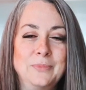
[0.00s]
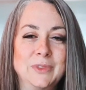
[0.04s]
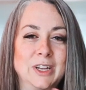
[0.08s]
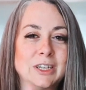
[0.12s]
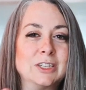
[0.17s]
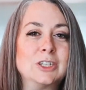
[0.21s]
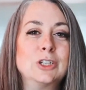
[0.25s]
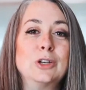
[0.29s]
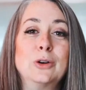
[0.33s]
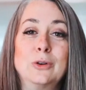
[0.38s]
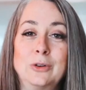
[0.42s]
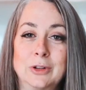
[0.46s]

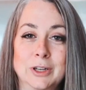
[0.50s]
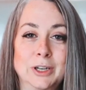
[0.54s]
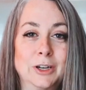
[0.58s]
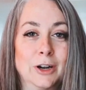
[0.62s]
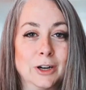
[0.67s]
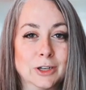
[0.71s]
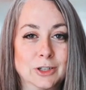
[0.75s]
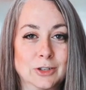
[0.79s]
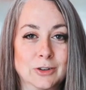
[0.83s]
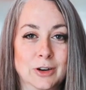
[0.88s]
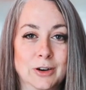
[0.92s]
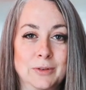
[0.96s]
That's totally
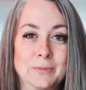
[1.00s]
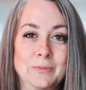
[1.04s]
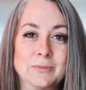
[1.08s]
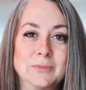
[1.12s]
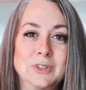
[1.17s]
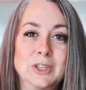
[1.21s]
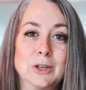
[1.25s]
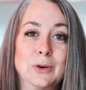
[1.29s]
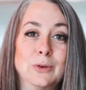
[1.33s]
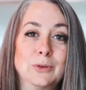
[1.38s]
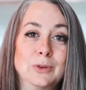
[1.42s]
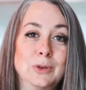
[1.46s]
not true.
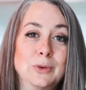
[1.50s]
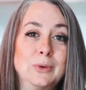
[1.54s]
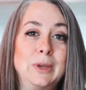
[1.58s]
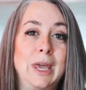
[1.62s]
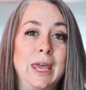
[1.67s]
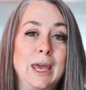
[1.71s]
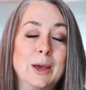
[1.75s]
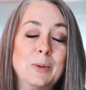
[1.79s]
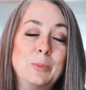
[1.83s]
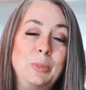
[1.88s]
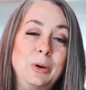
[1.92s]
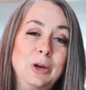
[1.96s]
So you
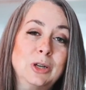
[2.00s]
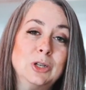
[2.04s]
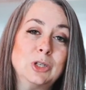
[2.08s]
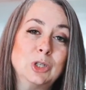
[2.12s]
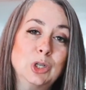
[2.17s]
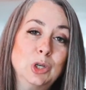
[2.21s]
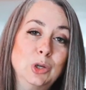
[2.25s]
can't put